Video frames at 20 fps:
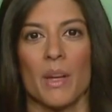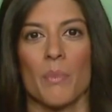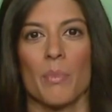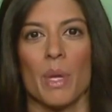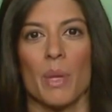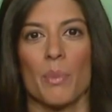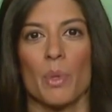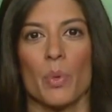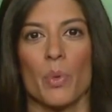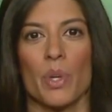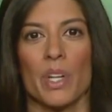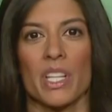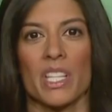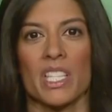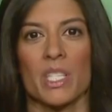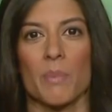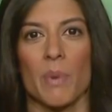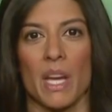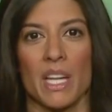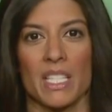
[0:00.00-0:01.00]
people weren't
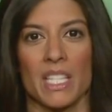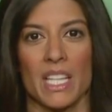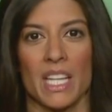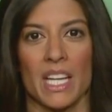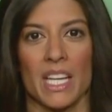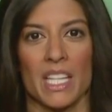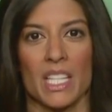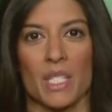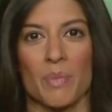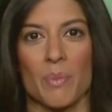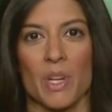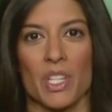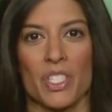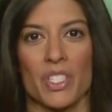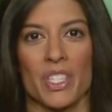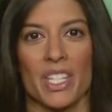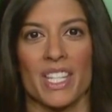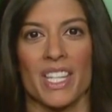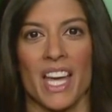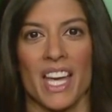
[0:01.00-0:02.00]
expecting it,
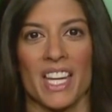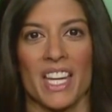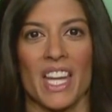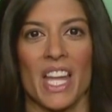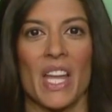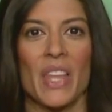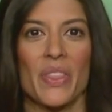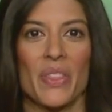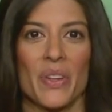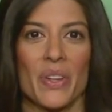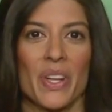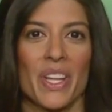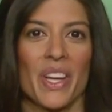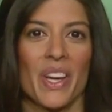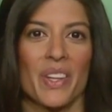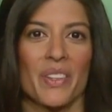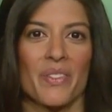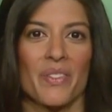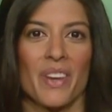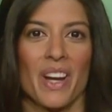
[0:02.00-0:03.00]
especially not at 8:30
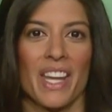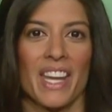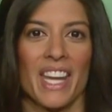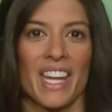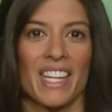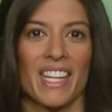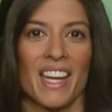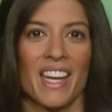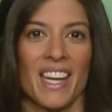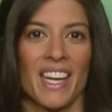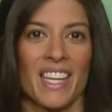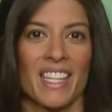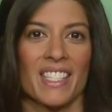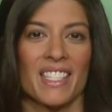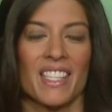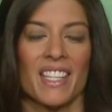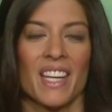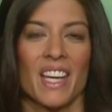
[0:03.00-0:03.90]
on a Friday night.